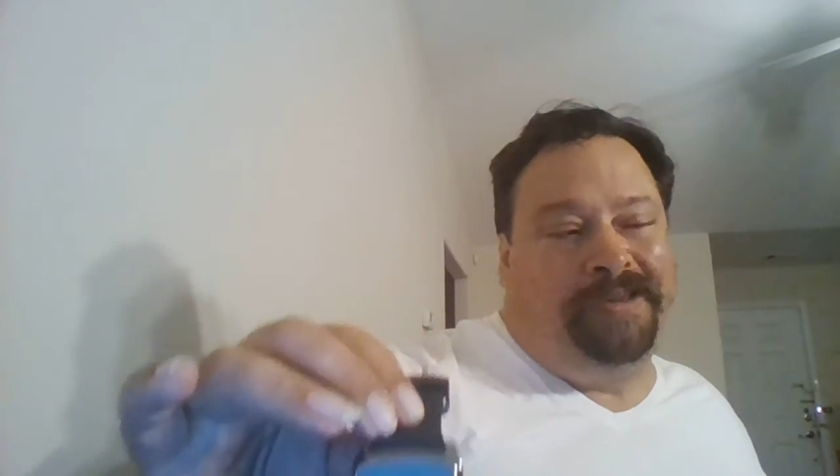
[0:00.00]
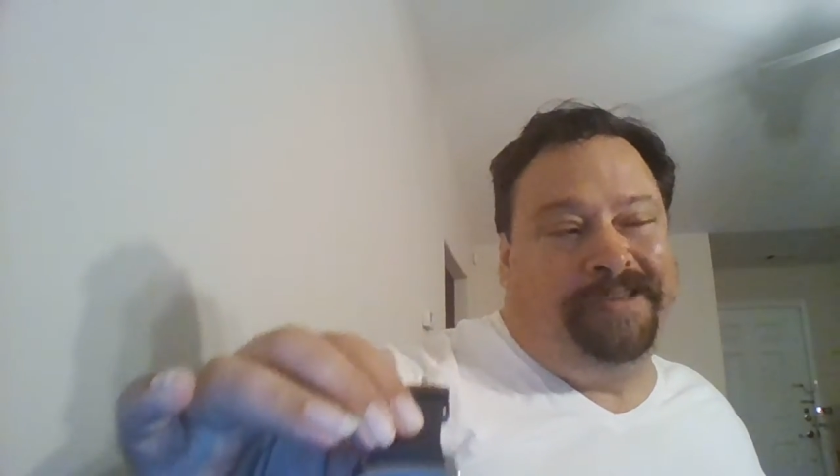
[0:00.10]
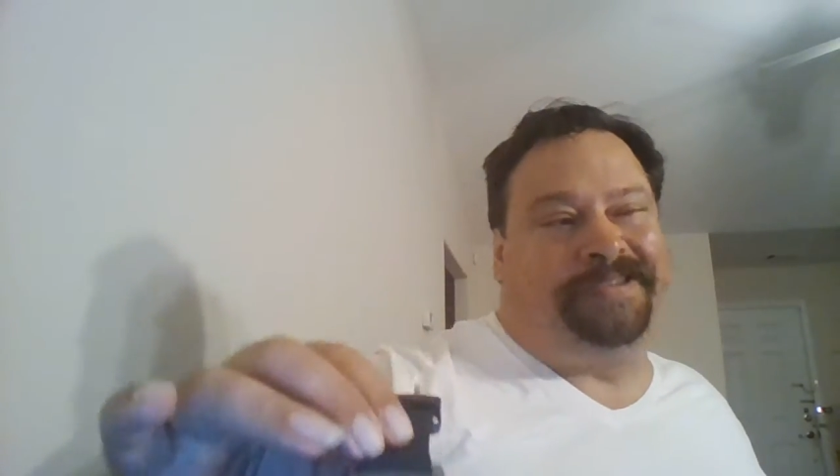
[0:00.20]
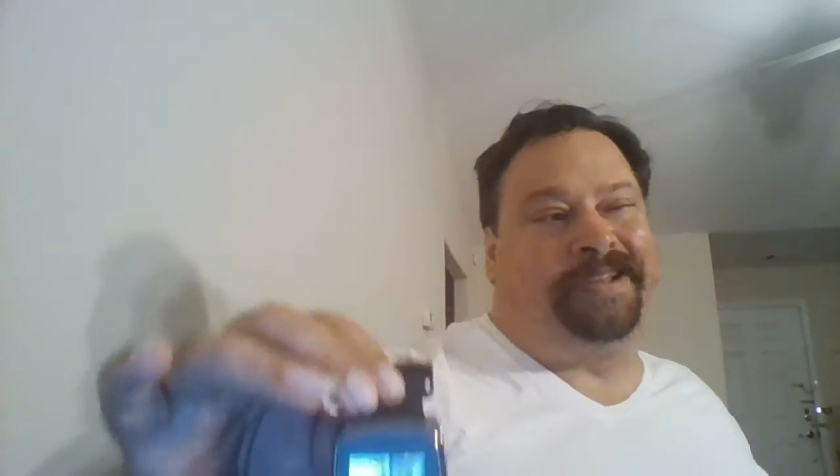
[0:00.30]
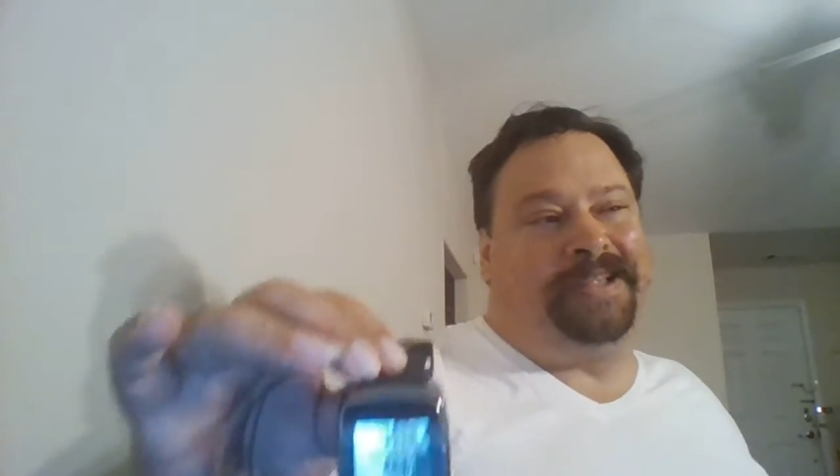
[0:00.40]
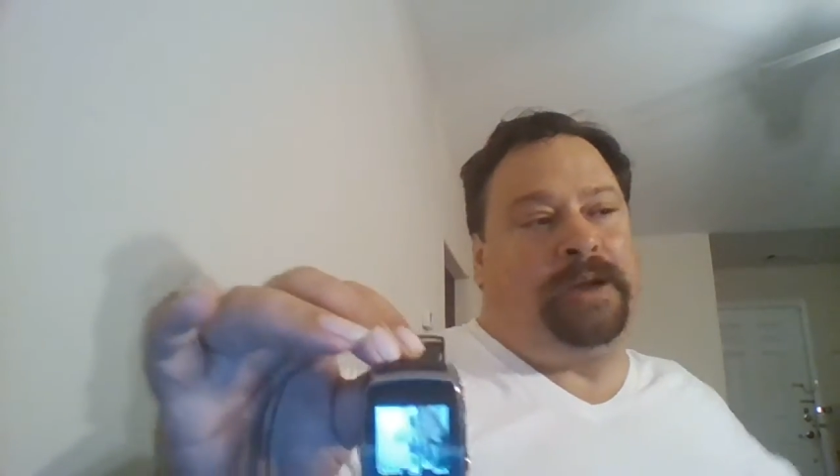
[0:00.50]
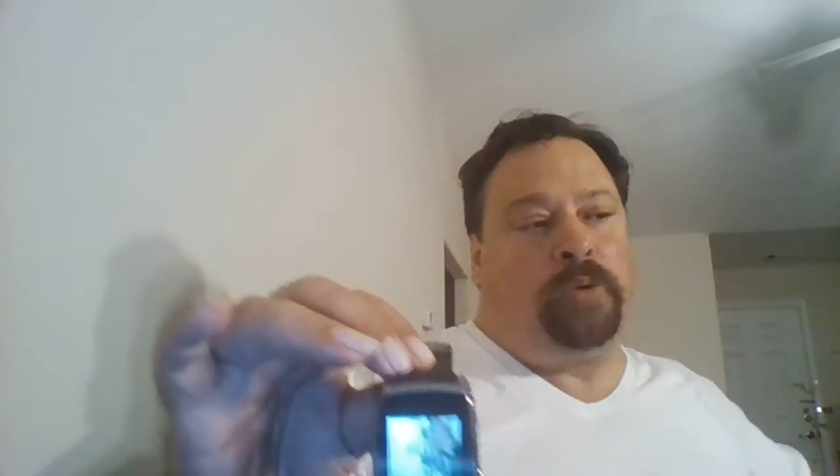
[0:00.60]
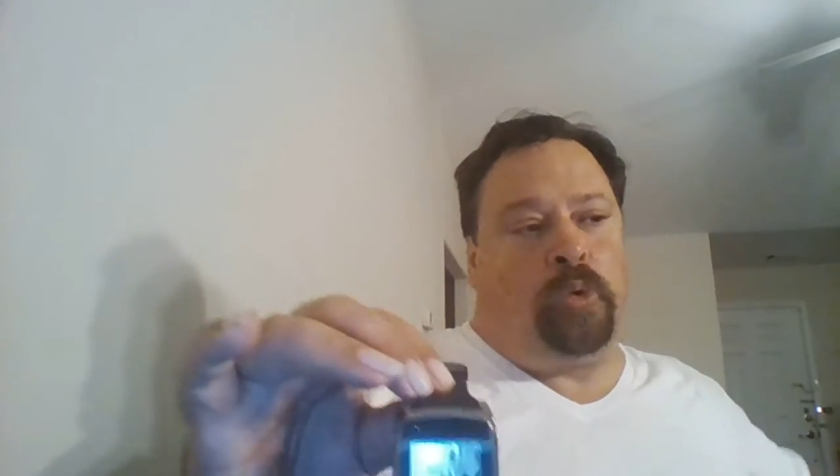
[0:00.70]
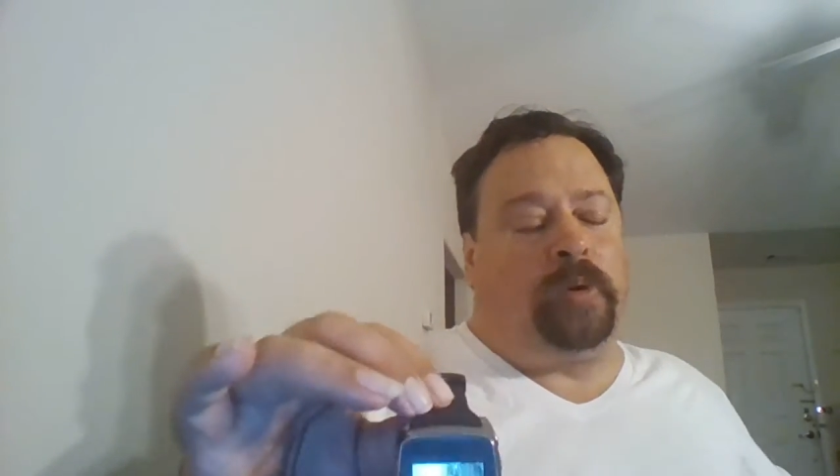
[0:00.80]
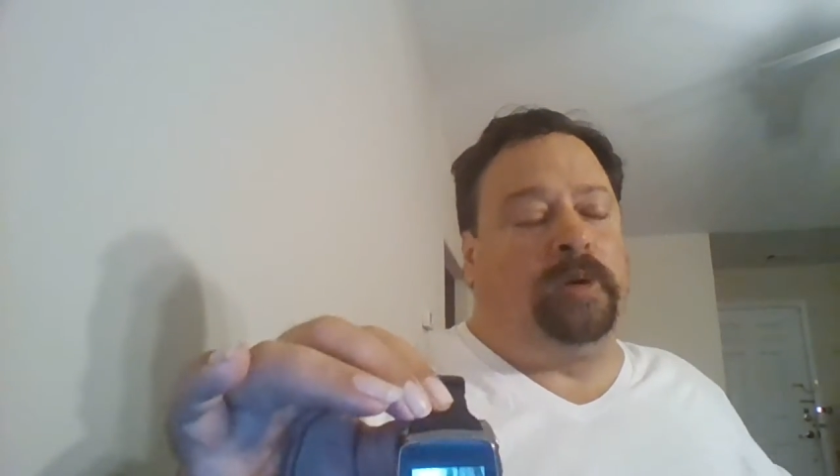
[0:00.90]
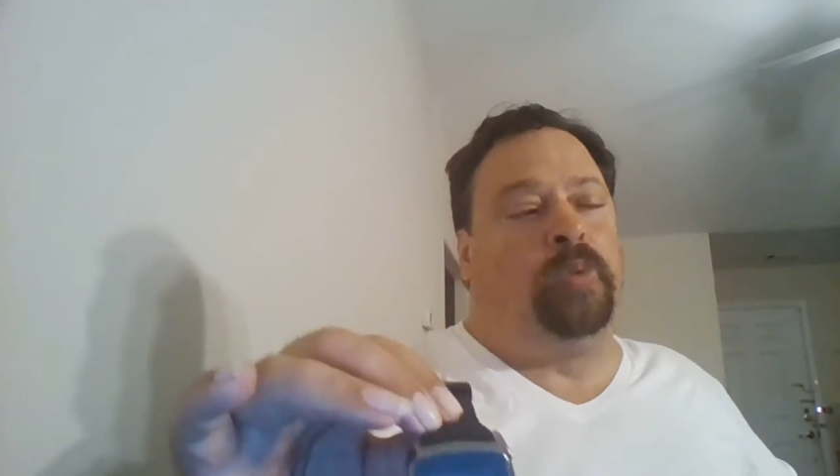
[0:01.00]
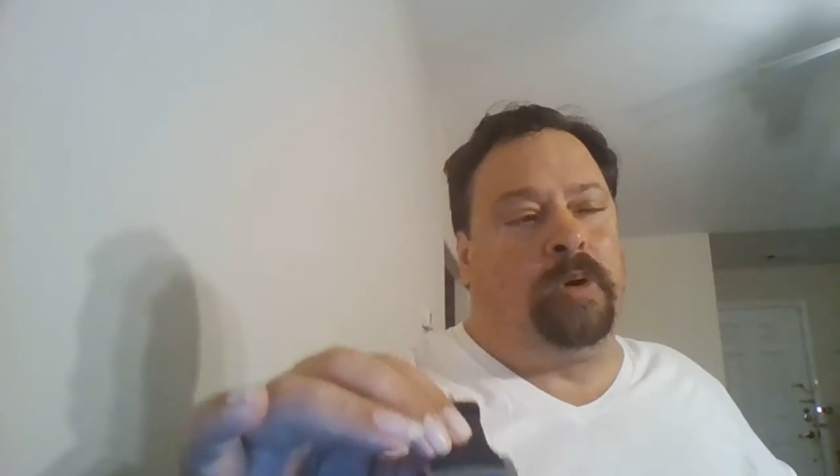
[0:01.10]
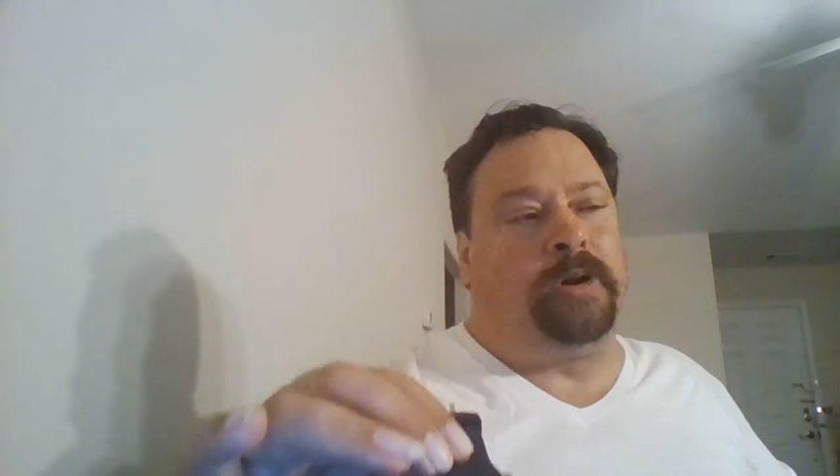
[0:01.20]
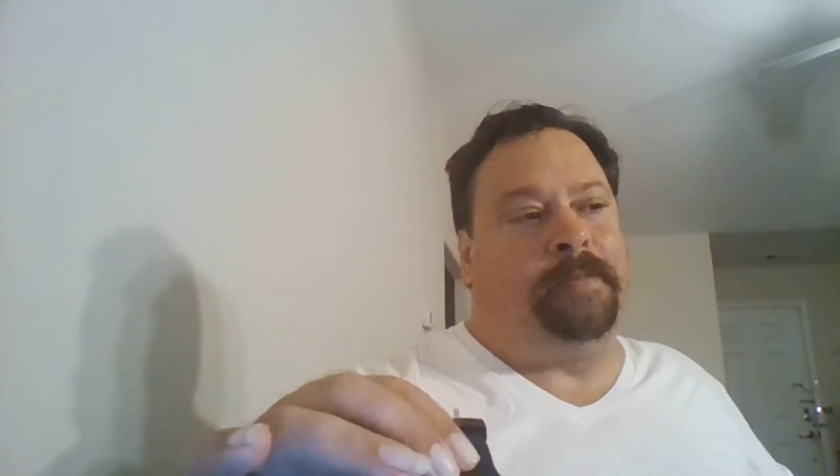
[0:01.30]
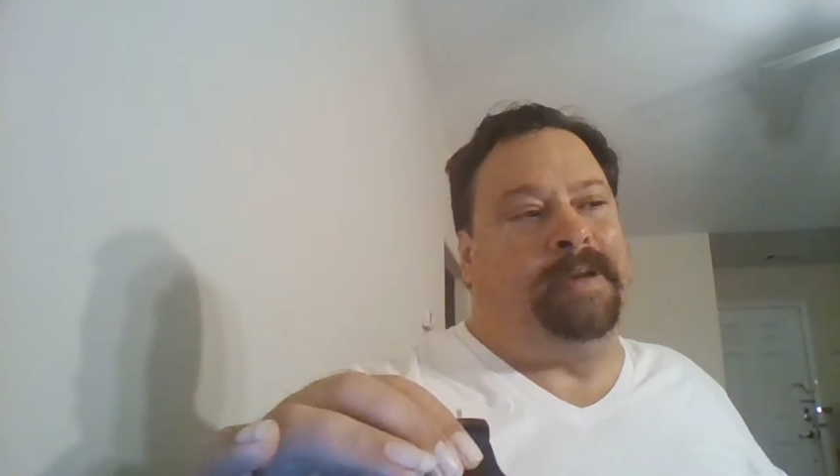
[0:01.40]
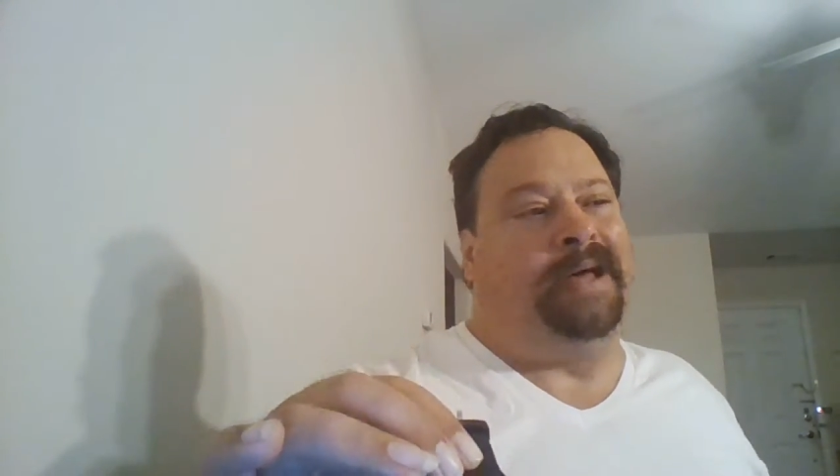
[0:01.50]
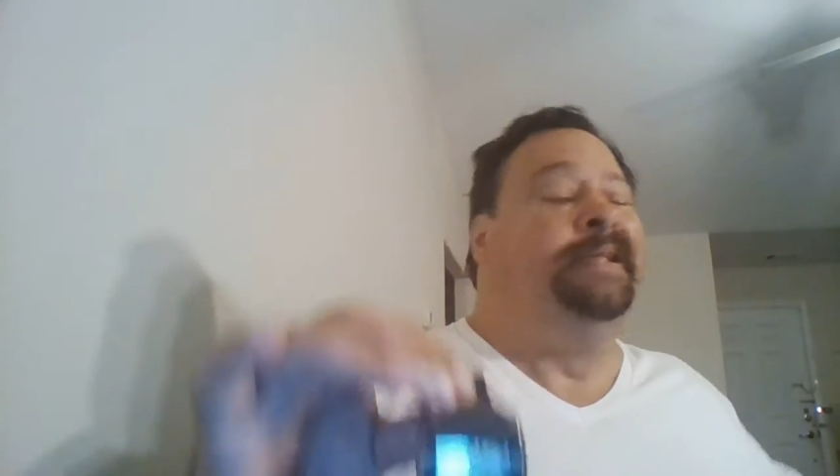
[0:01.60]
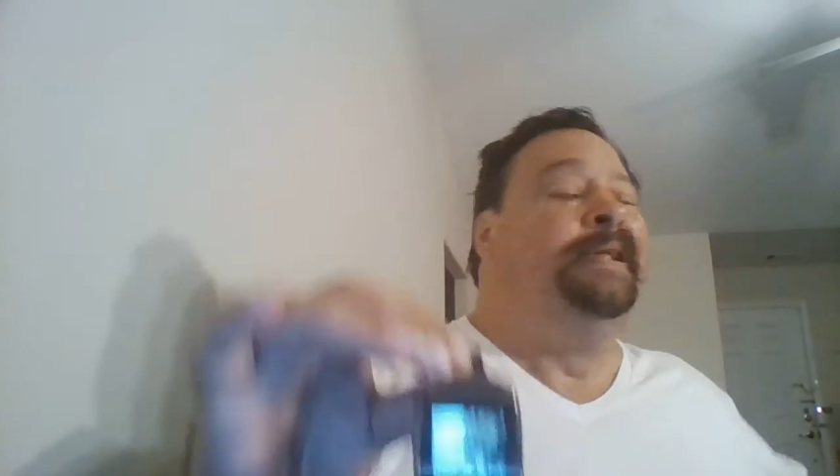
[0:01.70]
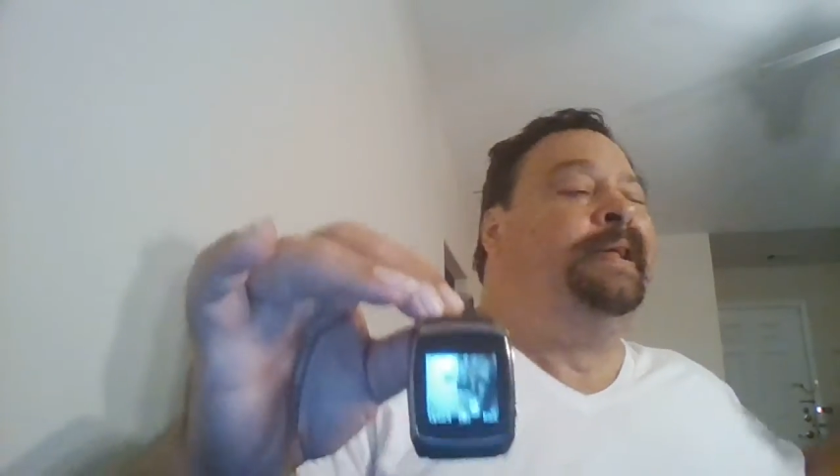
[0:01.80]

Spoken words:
music like Orwell warned about.